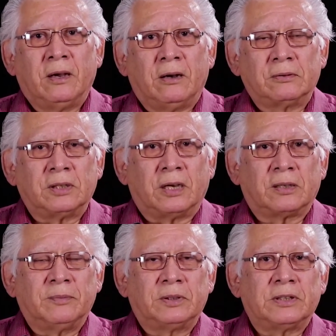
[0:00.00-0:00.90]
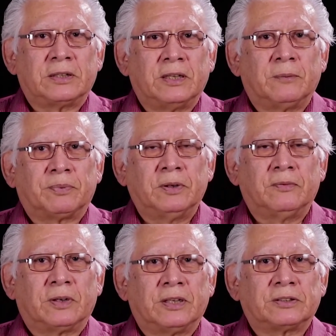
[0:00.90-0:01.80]
all documents that they
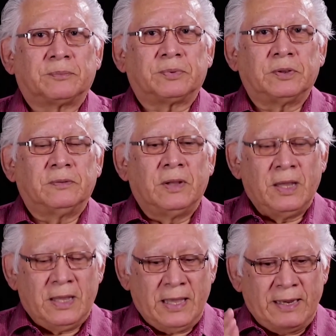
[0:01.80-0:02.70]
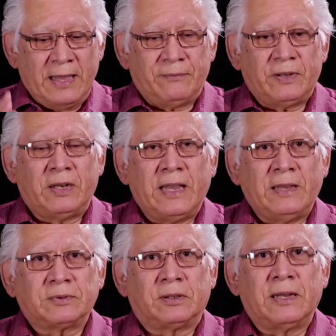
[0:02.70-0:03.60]
approve or disapprove and have their
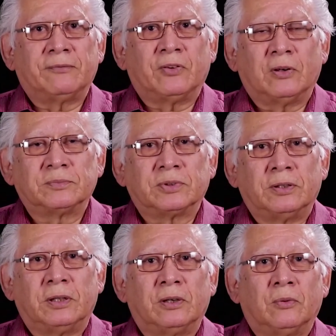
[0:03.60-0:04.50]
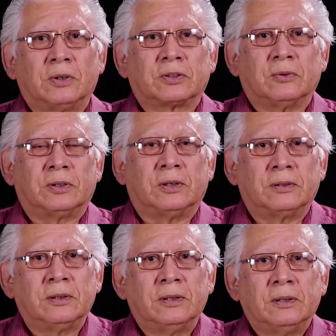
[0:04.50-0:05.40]
names on that form so they'll know what's going on.